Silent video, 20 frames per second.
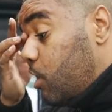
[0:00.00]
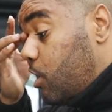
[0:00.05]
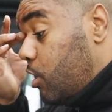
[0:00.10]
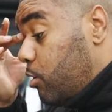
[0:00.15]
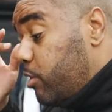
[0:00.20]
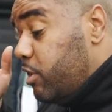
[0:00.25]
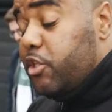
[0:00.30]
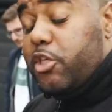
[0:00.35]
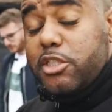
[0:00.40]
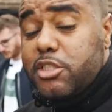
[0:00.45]

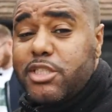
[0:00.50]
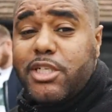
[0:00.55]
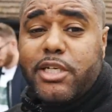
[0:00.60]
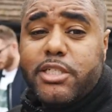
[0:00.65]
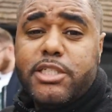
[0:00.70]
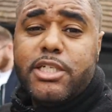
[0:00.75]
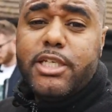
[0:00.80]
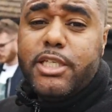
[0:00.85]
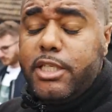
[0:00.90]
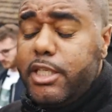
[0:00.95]
It doesn't
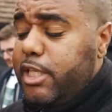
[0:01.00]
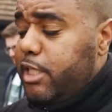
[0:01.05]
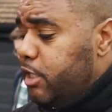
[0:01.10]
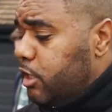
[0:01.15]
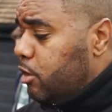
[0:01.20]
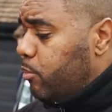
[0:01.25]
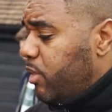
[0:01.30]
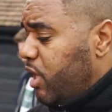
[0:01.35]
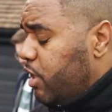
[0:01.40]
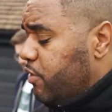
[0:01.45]
actually
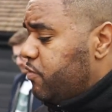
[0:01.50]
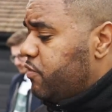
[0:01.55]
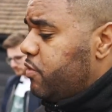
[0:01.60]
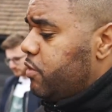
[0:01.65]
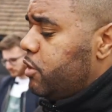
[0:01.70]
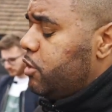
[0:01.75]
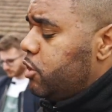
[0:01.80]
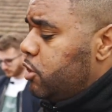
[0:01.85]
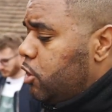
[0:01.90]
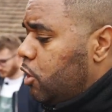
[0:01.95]
need the
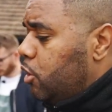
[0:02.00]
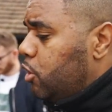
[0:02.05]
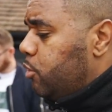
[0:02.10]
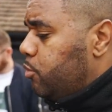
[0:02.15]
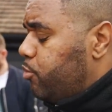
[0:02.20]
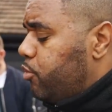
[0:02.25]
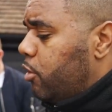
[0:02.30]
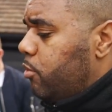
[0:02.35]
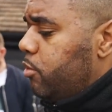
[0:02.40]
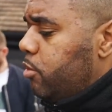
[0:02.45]
meth. The
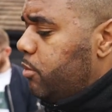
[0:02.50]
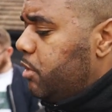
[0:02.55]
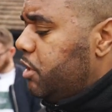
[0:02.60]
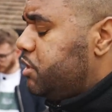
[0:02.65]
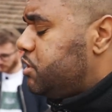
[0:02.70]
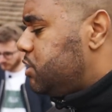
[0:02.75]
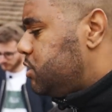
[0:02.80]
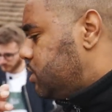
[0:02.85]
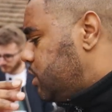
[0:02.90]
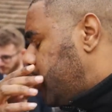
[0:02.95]
only problem
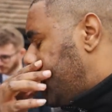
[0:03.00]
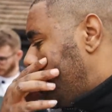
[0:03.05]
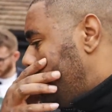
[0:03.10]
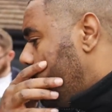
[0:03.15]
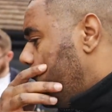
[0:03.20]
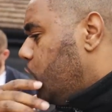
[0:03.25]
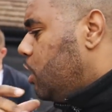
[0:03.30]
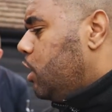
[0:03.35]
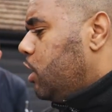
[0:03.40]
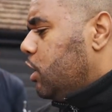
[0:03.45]
is that
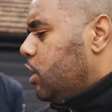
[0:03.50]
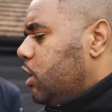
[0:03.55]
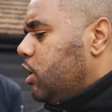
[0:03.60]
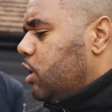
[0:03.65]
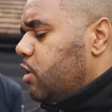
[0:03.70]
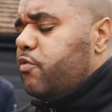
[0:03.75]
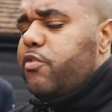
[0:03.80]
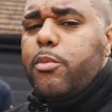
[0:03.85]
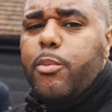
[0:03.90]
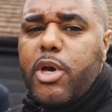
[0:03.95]

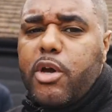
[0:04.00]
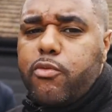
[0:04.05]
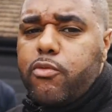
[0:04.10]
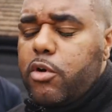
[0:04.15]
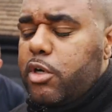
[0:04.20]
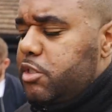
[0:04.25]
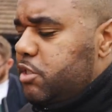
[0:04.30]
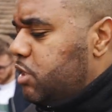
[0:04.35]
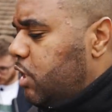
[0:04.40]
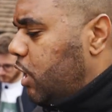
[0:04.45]
if the
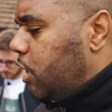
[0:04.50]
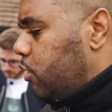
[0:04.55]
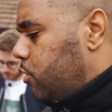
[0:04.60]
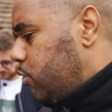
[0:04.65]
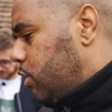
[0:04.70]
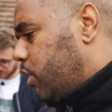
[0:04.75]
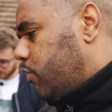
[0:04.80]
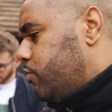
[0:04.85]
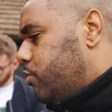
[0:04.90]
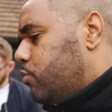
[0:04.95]
meth runs out,
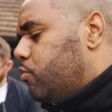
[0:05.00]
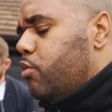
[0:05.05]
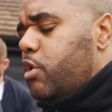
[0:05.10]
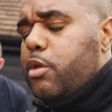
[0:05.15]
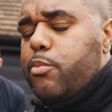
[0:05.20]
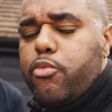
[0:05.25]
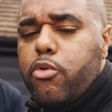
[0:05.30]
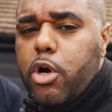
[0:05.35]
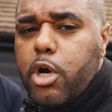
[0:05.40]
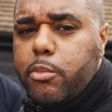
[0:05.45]
you have to
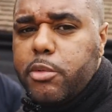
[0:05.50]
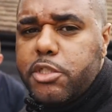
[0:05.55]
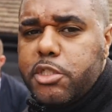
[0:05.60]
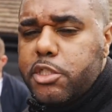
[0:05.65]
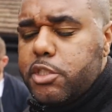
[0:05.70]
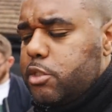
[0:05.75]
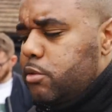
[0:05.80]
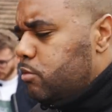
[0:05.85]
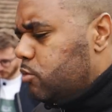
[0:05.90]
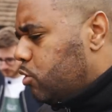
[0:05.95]
reprime the
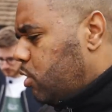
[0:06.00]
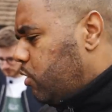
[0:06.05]
system.